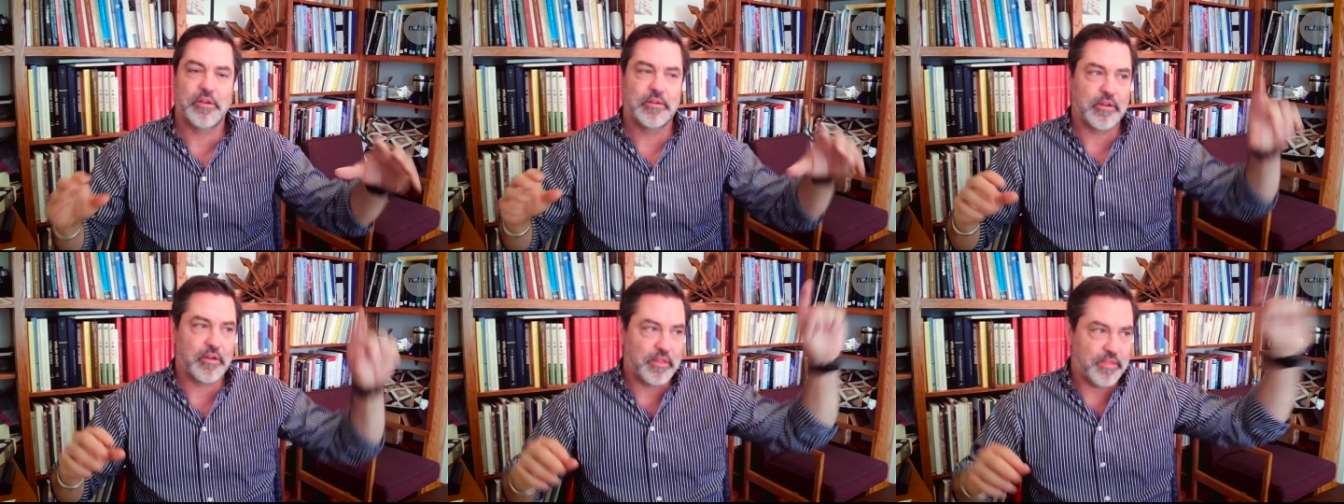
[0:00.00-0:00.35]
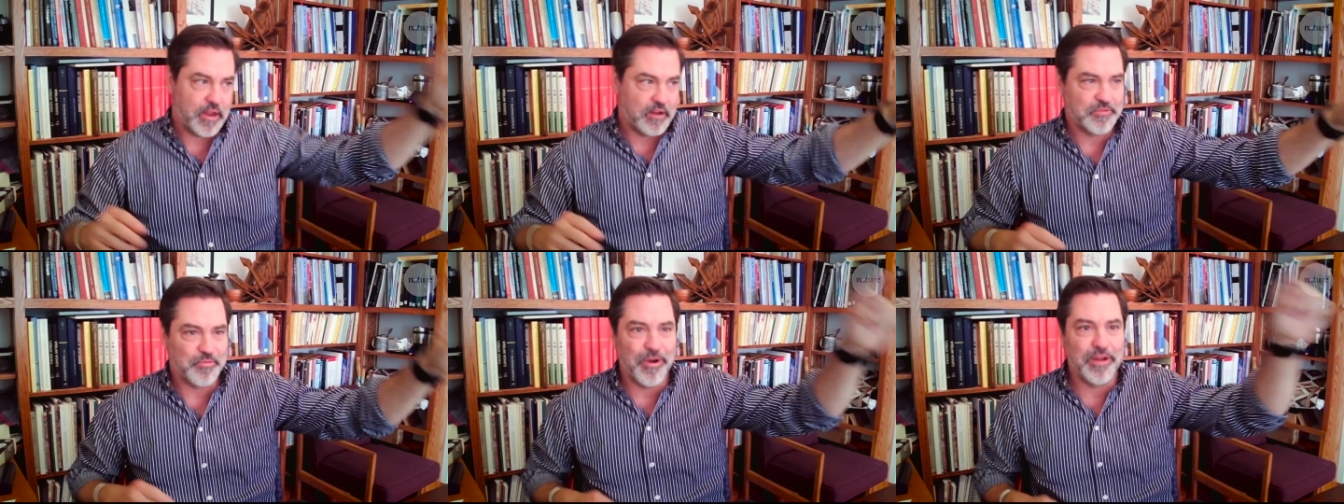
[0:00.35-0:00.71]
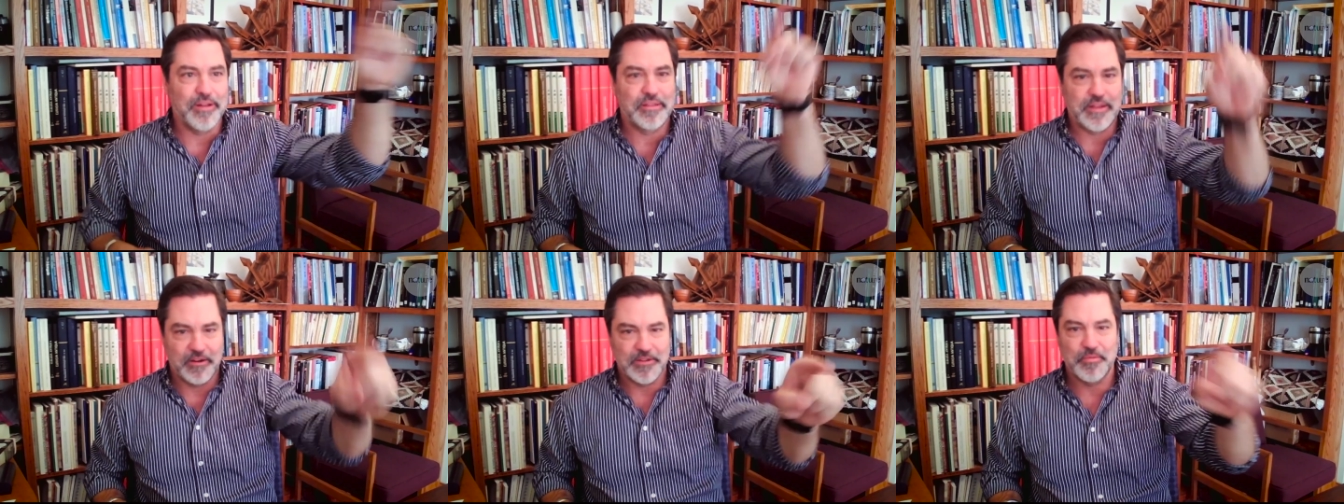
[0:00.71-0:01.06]
And you say, okay, there's
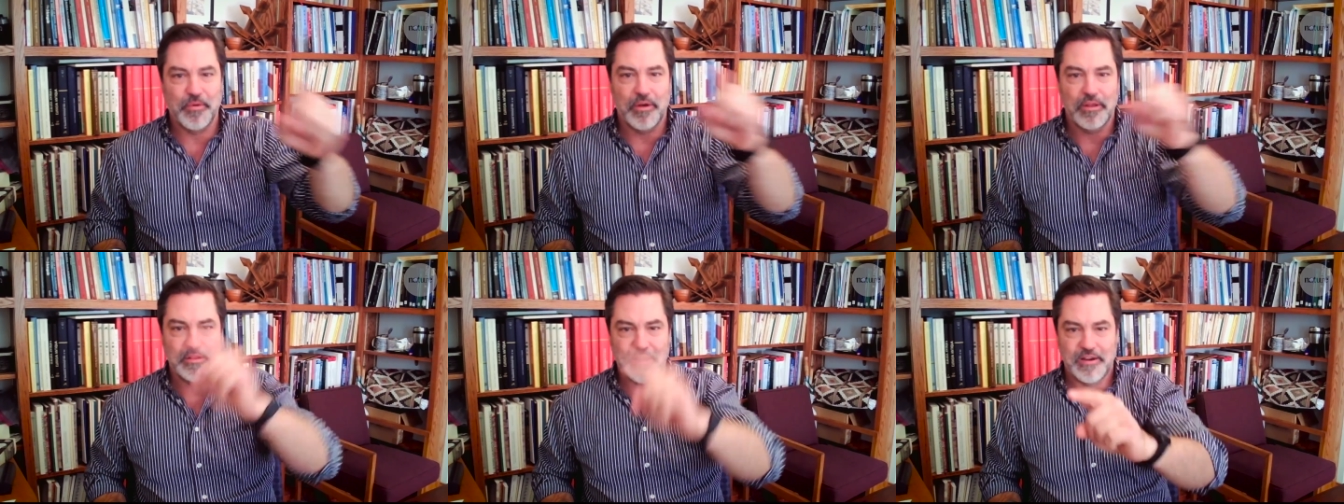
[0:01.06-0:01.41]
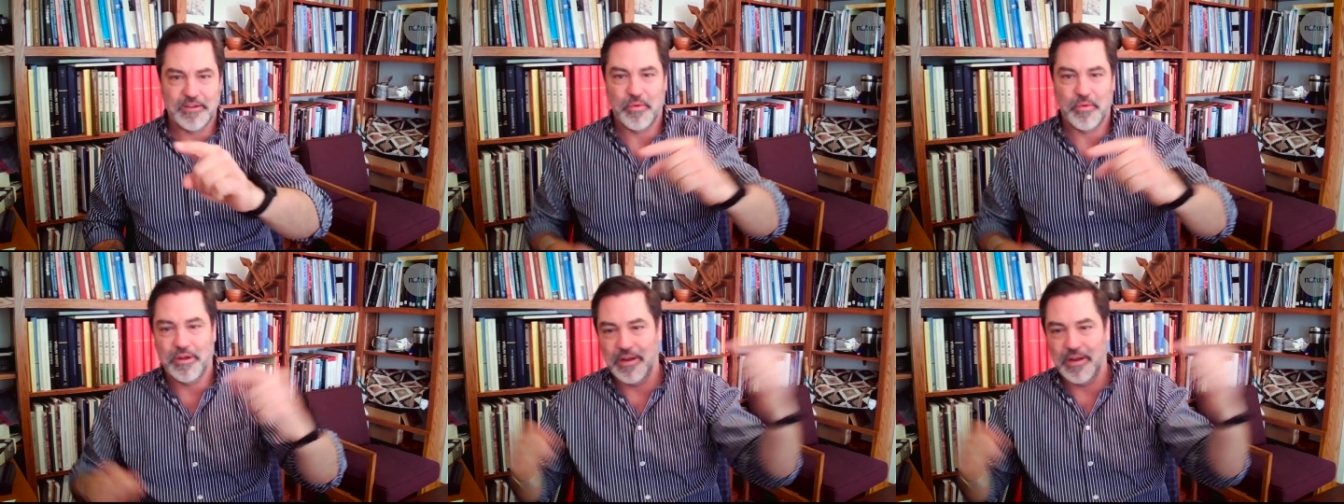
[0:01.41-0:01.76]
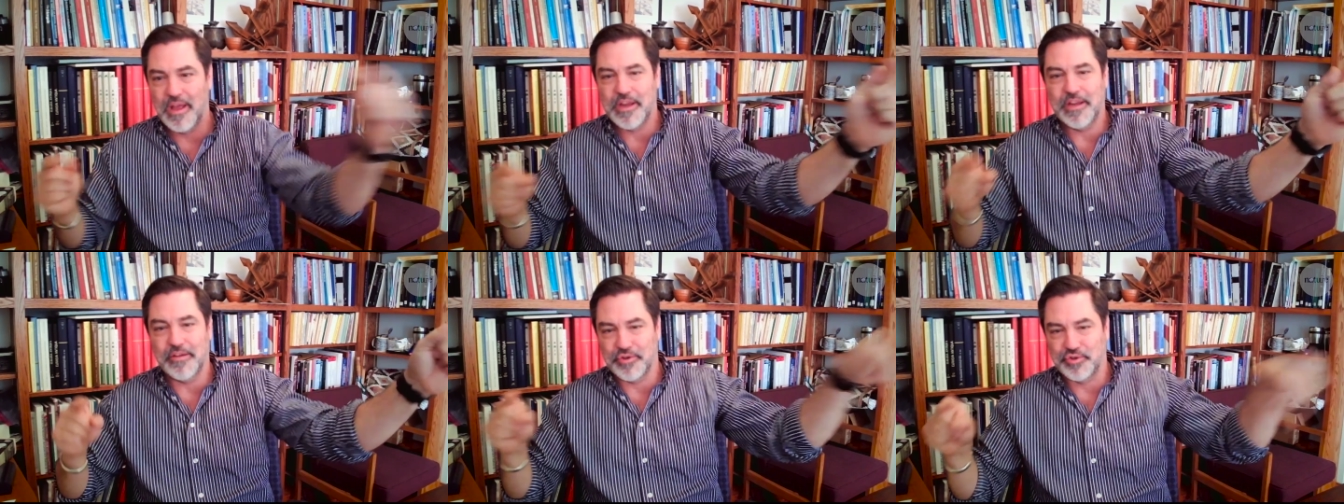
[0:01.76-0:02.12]
one, there's one, there's one.
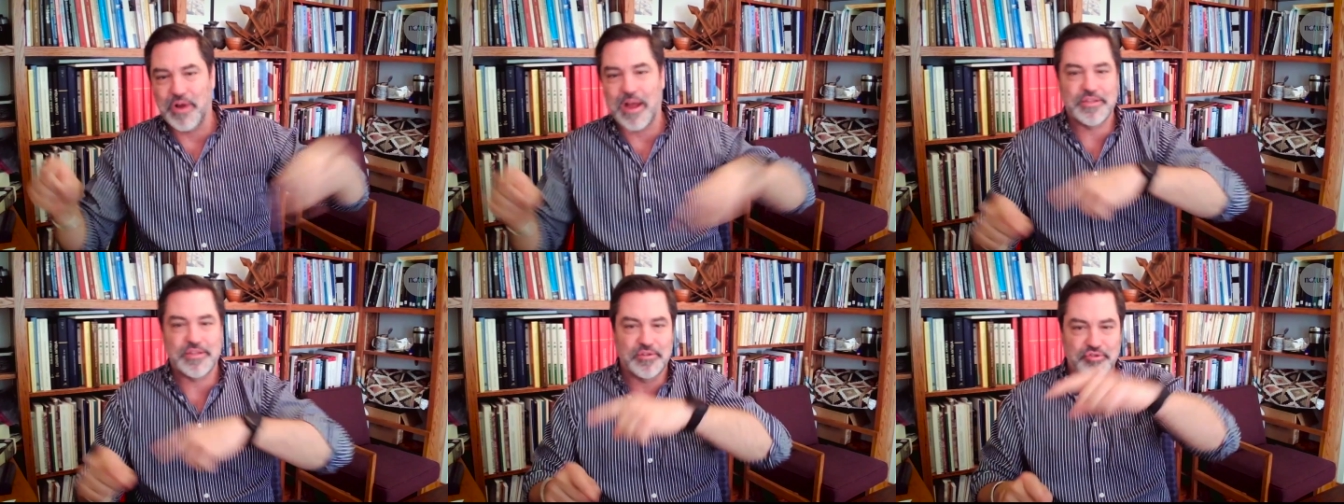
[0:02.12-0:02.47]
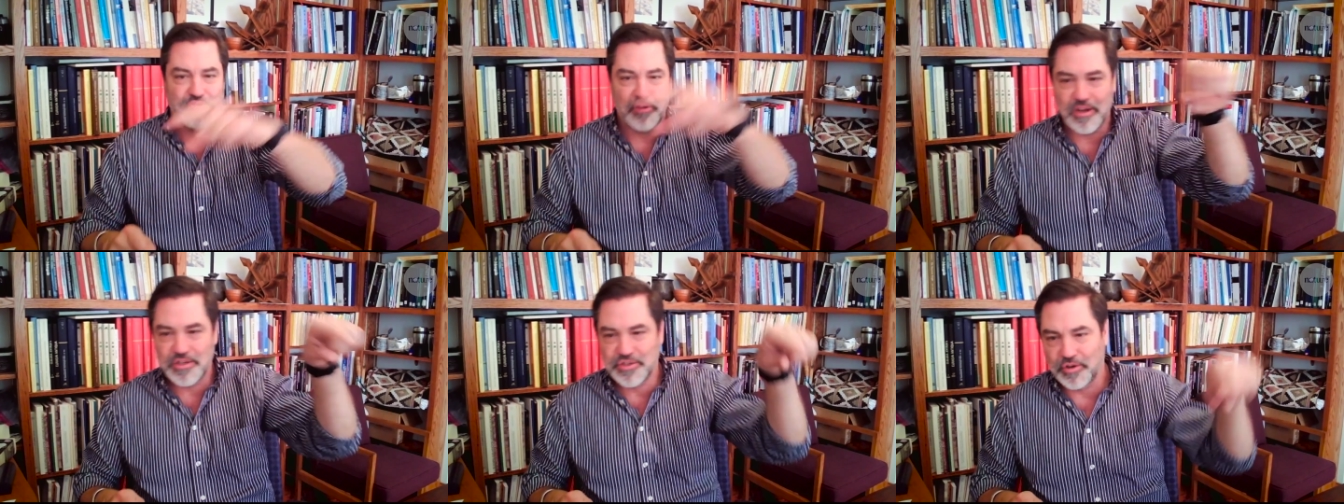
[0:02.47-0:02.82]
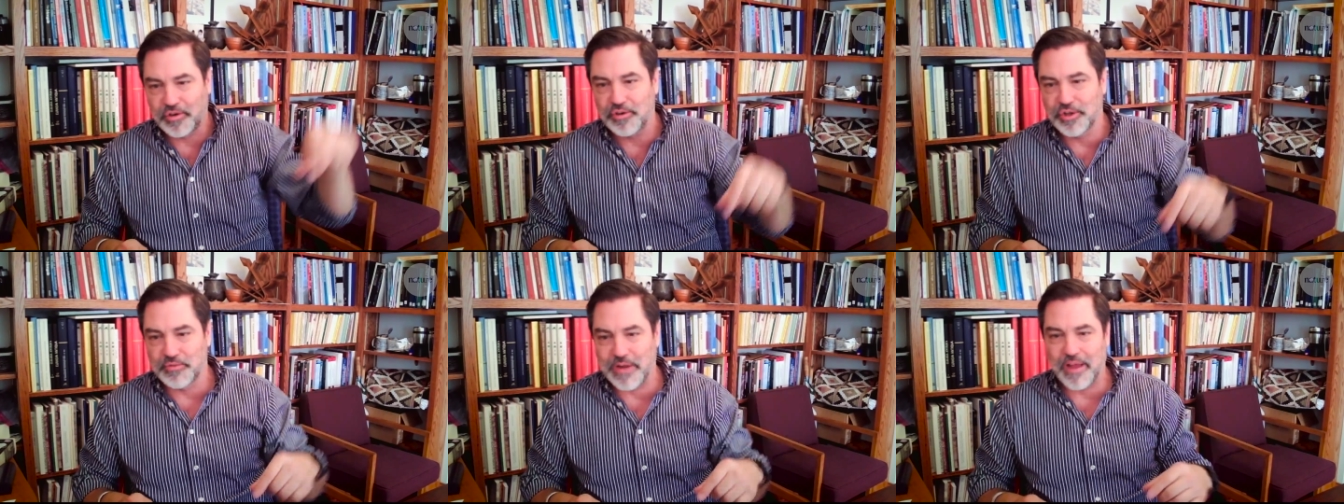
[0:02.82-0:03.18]
You know, draw a
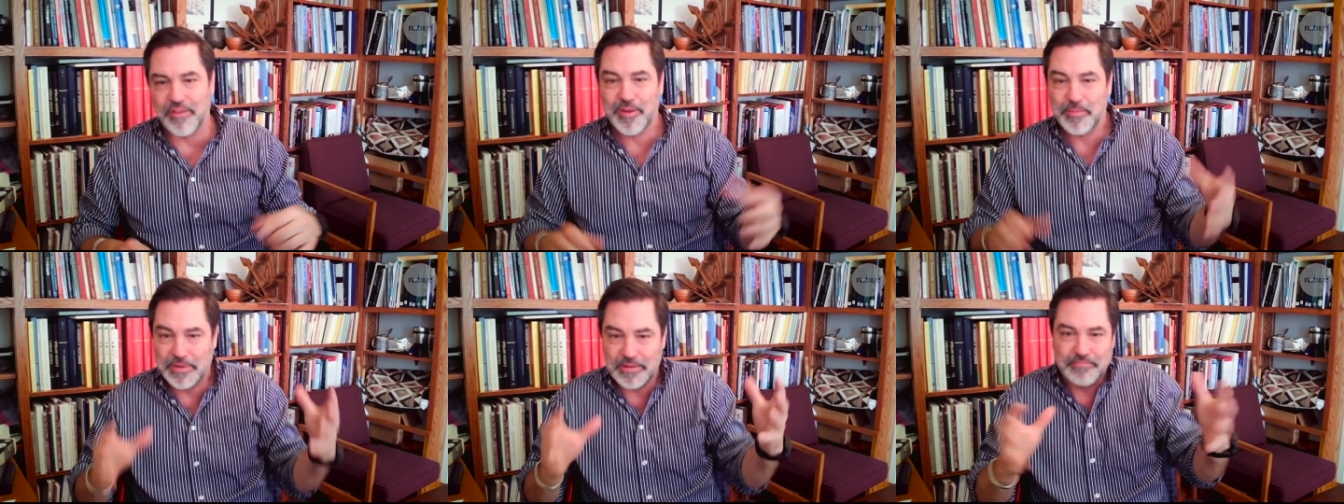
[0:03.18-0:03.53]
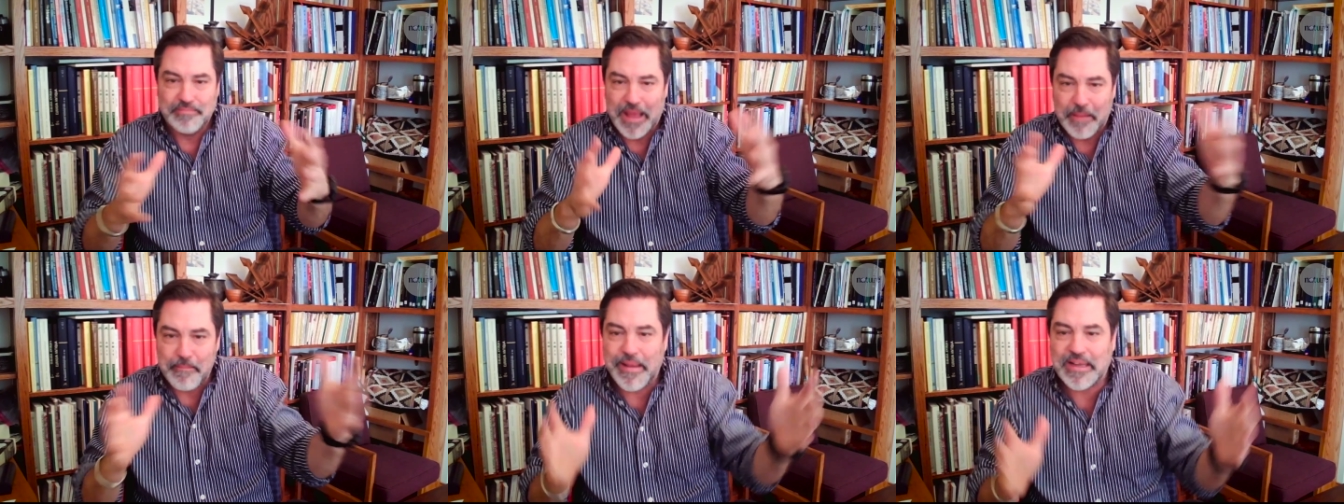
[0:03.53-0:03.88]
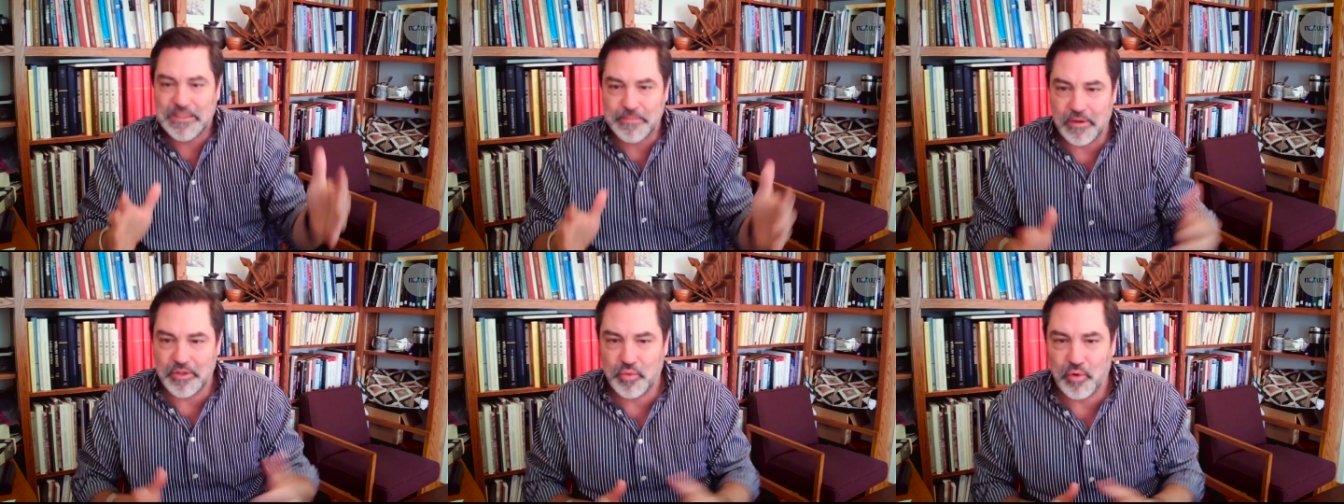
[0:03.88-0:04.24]
circle around them, and that
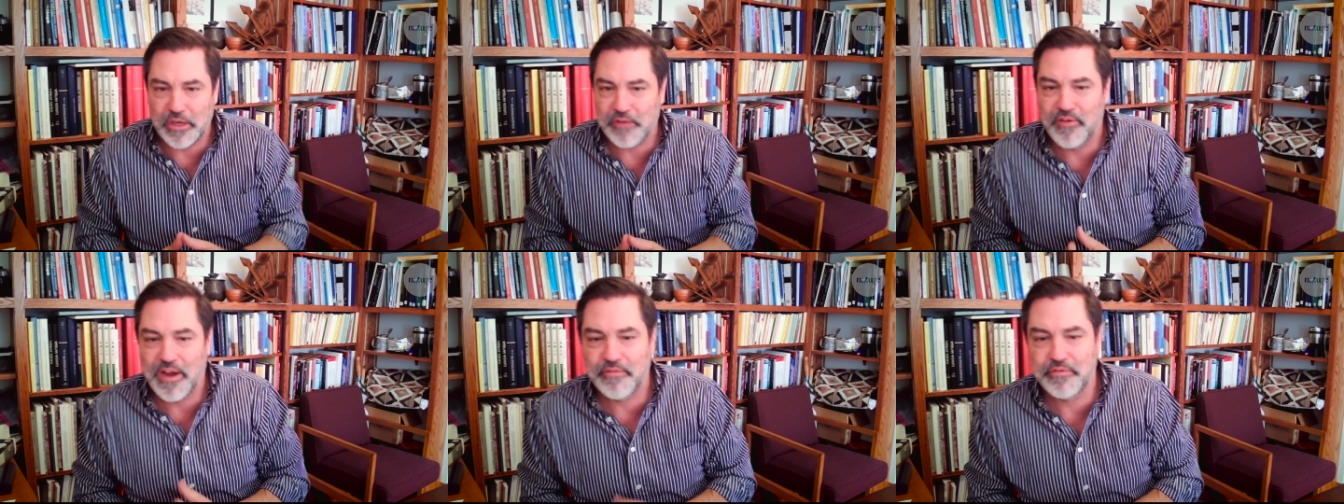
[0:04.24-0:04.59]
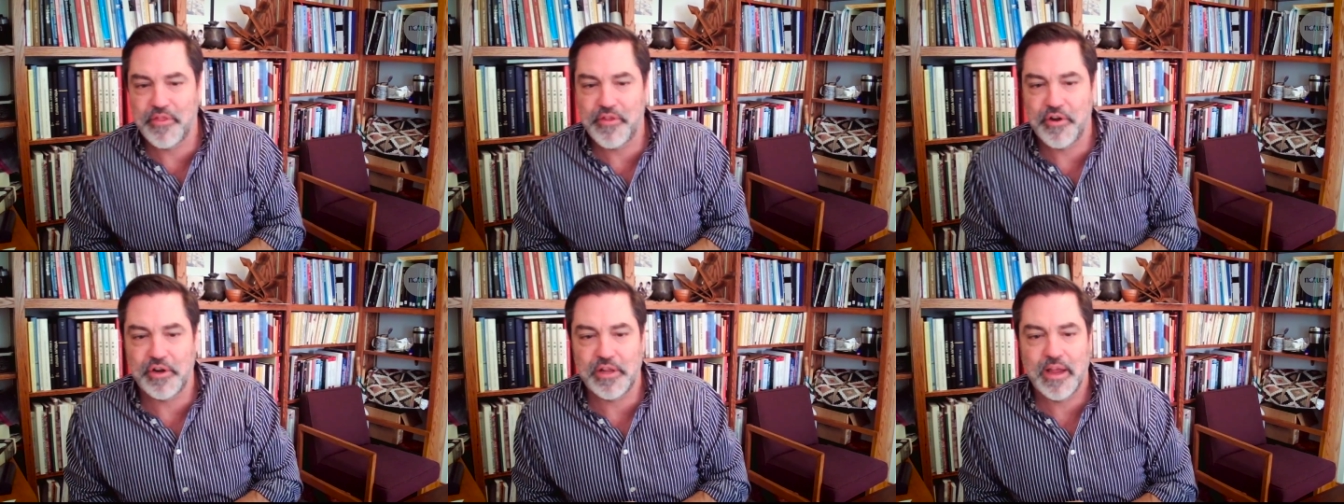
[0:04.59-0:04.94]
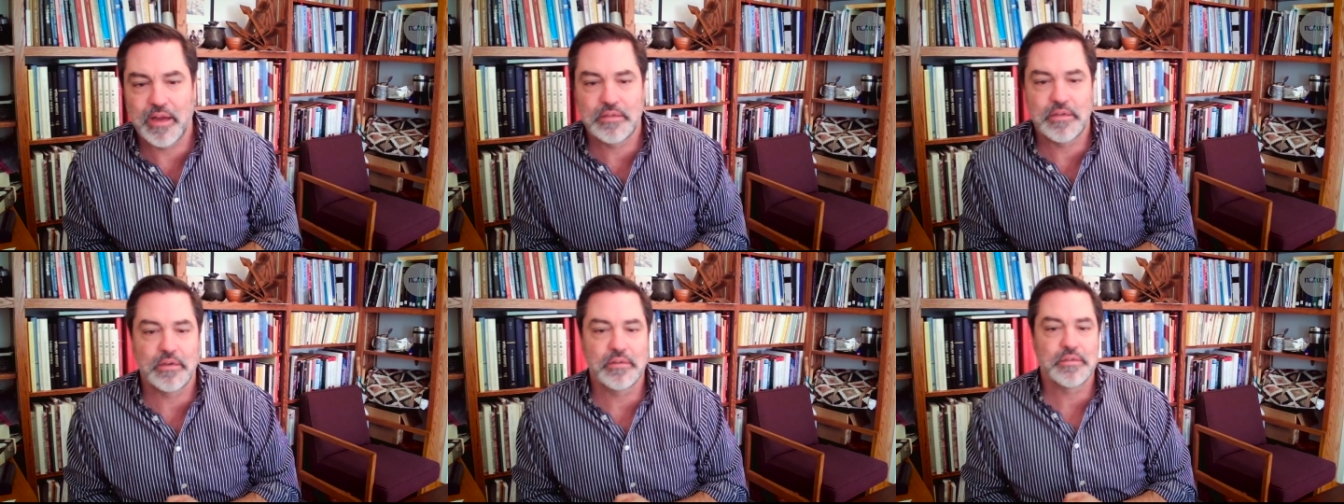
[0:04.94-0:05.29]
makes about 25 to 30
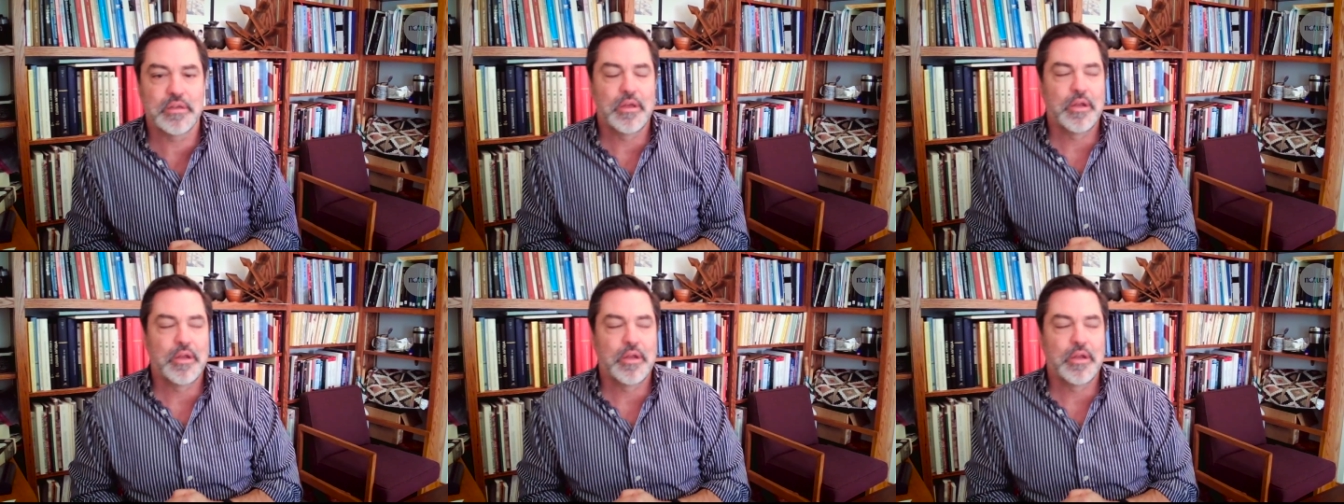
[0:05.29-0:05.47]
hectares.